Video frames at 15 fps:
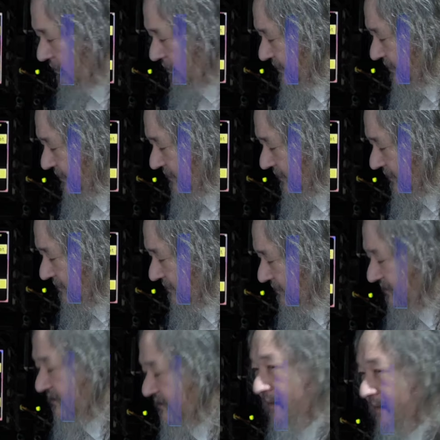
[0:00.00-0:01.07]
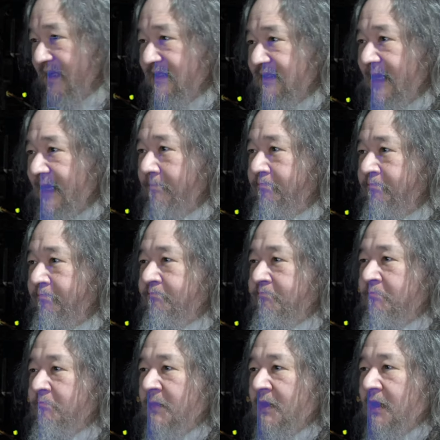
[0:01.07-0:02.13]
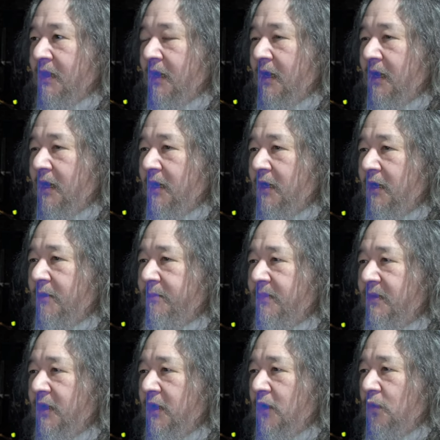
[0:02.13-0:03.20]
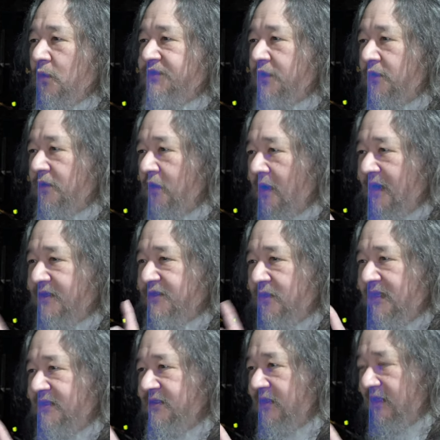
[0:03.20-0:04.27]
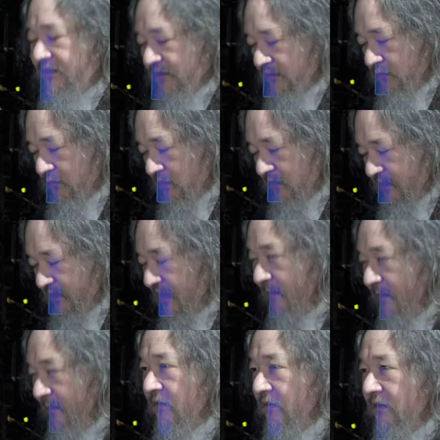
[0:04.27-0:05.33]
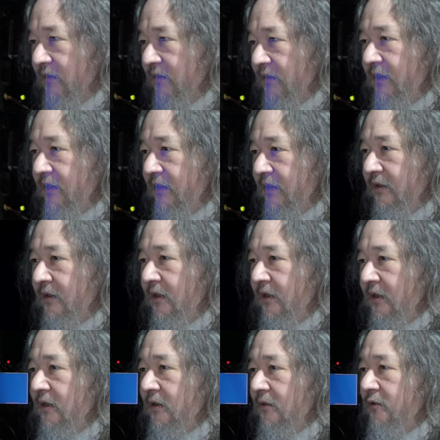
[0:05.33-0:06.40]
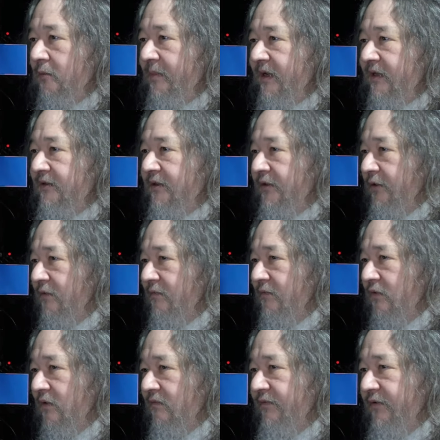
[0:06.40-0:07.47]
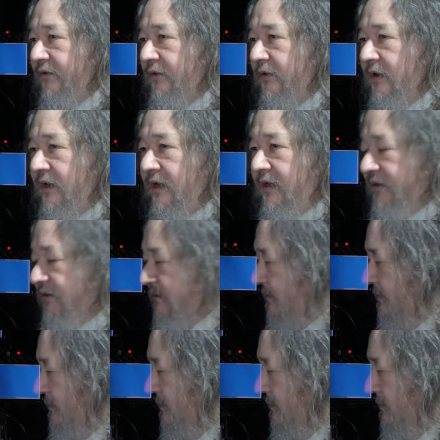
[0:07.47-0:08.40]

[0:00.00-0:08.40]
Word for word: these things, but step by step. Uh, um, well, so all right, so let's let's do one demo a little here. Uh, we'll go back to the overall view. So